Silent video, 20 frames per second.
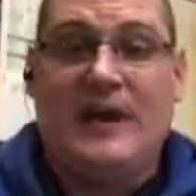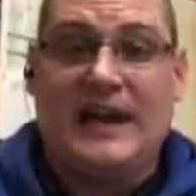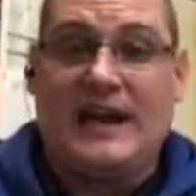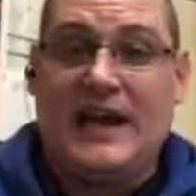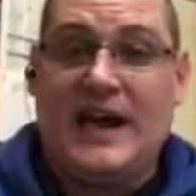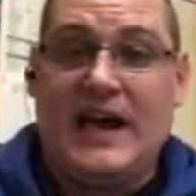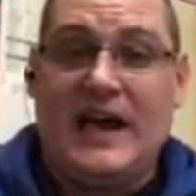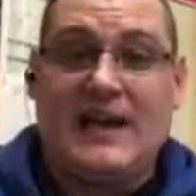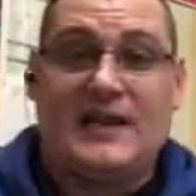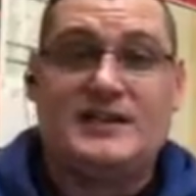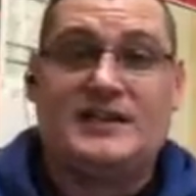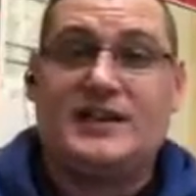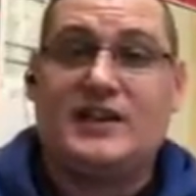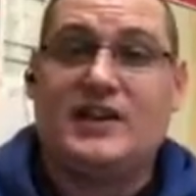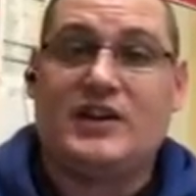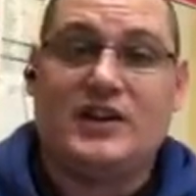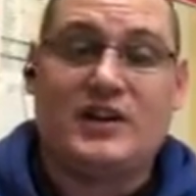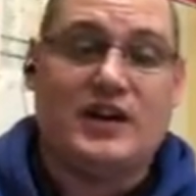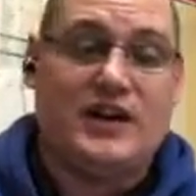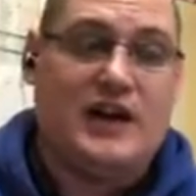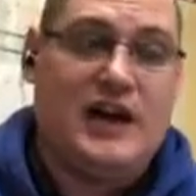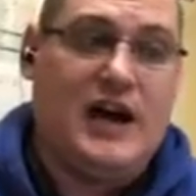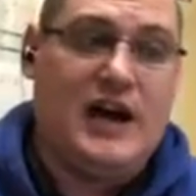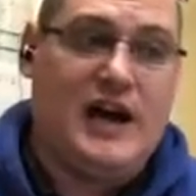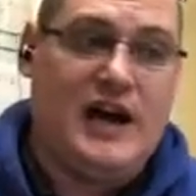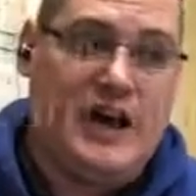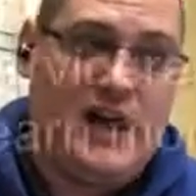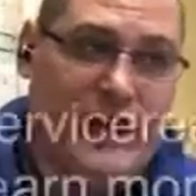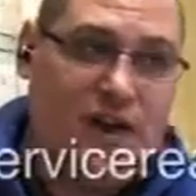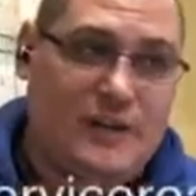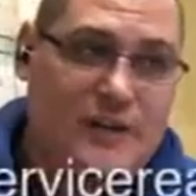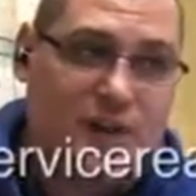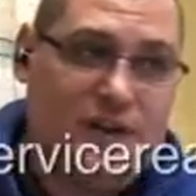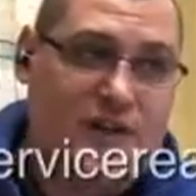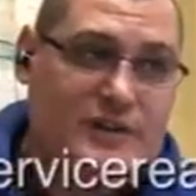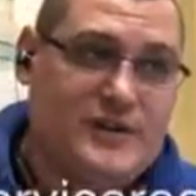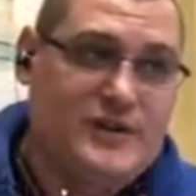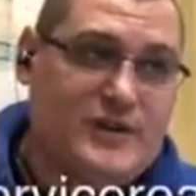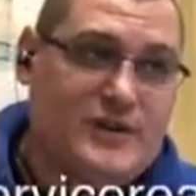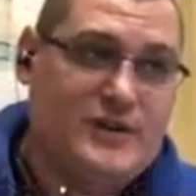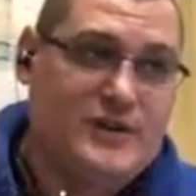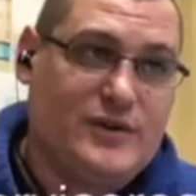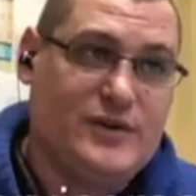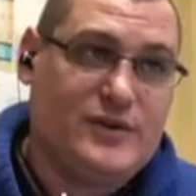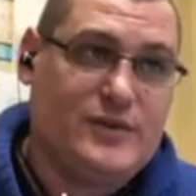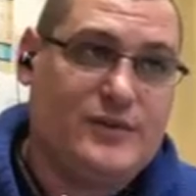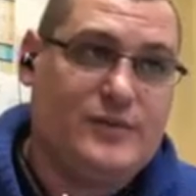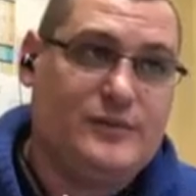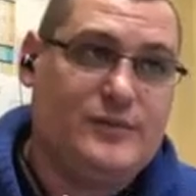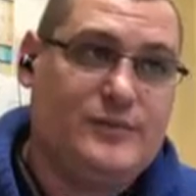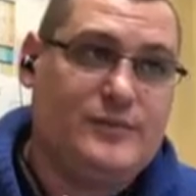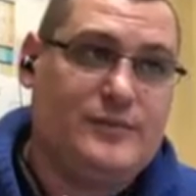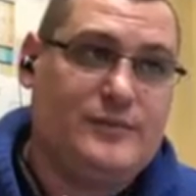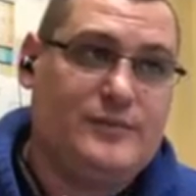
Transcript: my guys here, I want to,